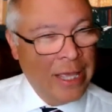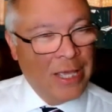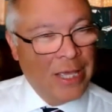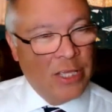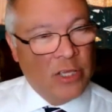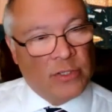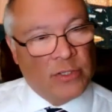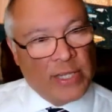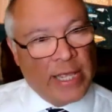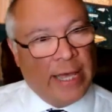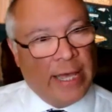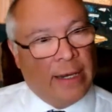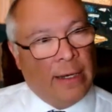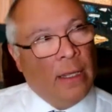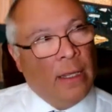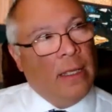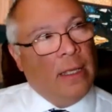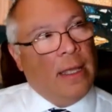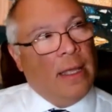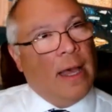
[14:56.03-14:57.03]
You said
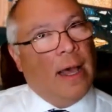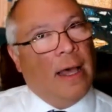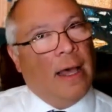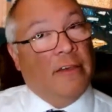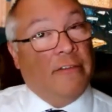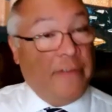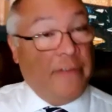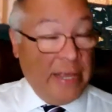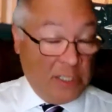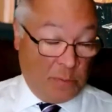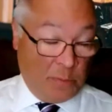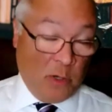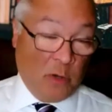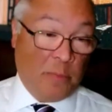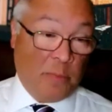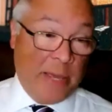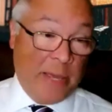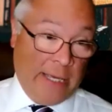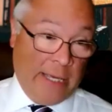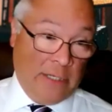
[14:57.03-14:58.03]
uh, the
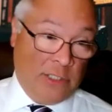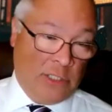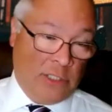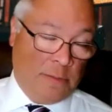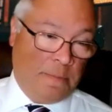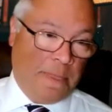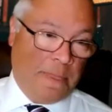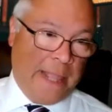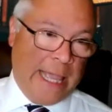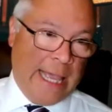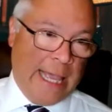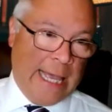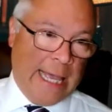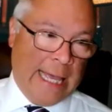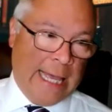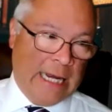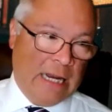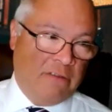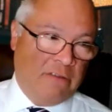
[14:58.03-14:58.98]
Facebook page and mm-hmm.